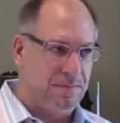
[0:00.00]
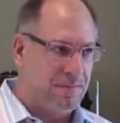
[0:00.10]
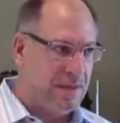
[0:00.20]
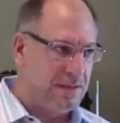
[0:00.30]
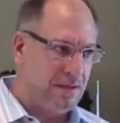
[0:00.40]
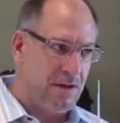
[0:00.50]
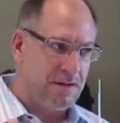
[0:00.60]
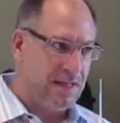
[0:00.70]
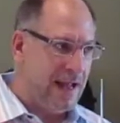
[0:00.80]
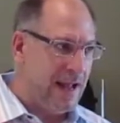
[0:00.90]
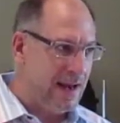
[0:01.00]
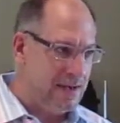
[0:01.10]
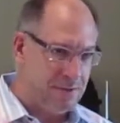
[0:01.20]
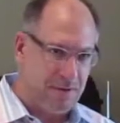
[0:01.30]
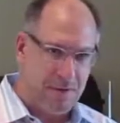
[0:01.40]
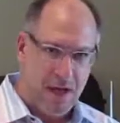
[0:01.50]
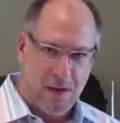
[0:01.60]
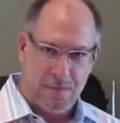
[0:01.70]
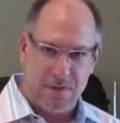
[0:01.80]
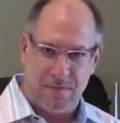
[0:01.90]
fence laws that they added to it,
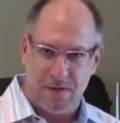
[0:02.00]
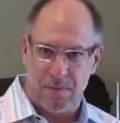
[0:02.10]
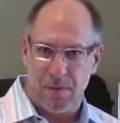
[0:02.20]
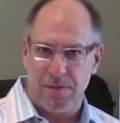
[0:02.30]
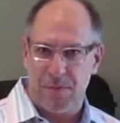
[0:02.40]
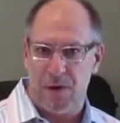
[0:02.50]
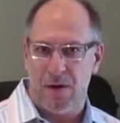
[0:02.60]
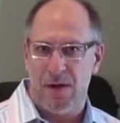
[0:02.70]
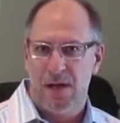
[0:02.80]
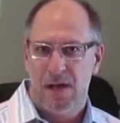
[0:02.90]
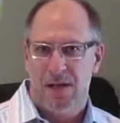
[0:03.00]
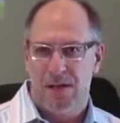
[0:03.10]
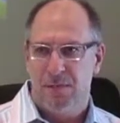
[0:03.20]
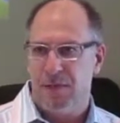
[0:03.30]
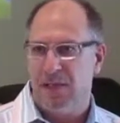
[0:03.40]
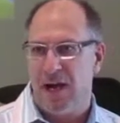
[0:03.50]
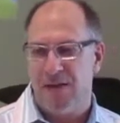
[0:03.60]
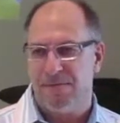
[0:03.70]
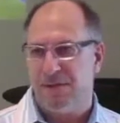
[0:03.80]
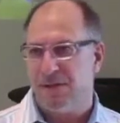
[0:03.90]
but for the most part, you put
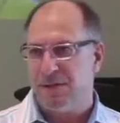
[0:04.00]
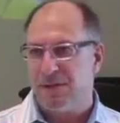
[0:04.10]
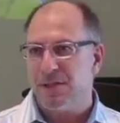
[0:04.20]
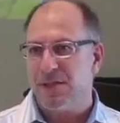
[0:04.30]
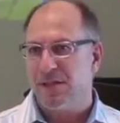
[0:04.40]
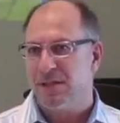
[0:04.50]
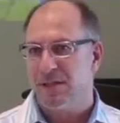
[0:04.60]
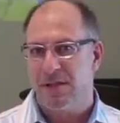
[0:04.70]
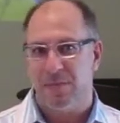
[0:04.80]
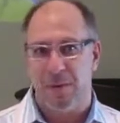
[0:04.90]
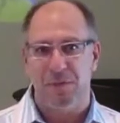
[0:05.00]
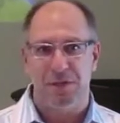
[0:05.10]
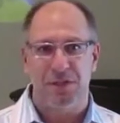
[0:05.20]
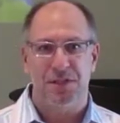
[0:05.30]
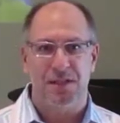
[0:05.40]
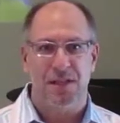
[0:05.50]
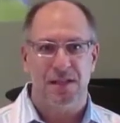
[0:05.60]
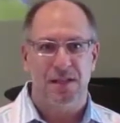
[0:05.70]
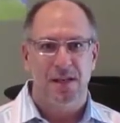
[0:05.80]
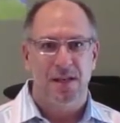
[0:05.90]
God first. Remember Jesus said
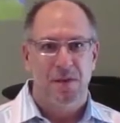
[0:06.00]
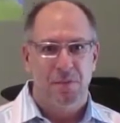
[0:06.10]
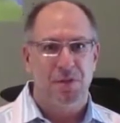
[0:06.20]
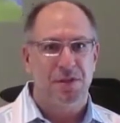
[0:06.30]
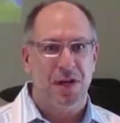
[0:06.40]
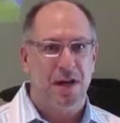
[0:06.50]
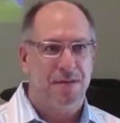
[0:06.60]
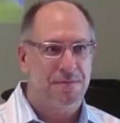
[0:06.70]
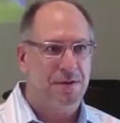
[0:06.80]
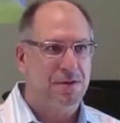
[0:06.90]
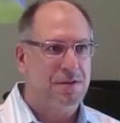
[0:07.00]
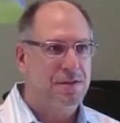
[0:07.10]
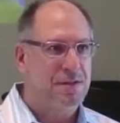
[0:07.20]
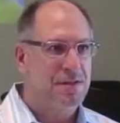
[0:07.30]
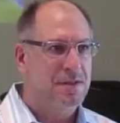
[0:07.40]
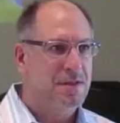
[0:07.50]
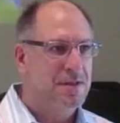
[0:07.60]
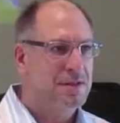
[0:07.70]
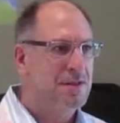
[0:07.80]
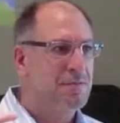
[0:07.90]
it? Put God first,
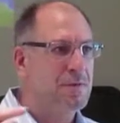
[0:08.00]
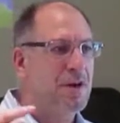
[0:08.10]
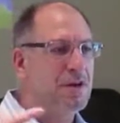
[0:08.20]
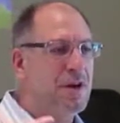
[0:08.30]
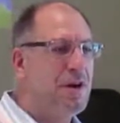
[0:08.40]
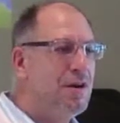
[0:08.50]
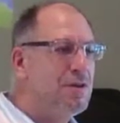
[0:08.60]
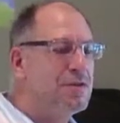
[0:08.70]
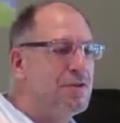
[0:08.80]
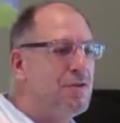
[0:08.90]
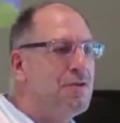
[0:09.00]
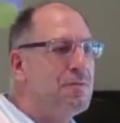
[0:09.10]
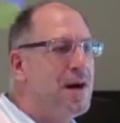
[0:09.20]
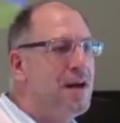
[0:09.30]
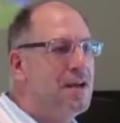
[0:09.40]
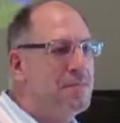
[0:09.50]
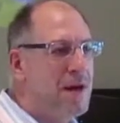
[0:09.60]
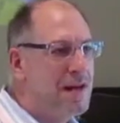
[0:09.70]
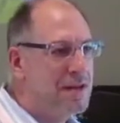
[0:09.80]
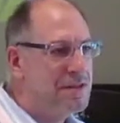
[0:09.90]
serve Him with all your heart, soul, mind,
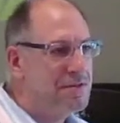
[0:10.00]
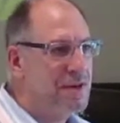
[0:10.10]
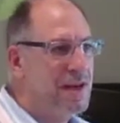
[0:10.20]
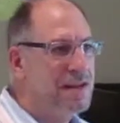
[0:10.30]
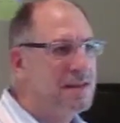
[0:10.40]
body, and strength.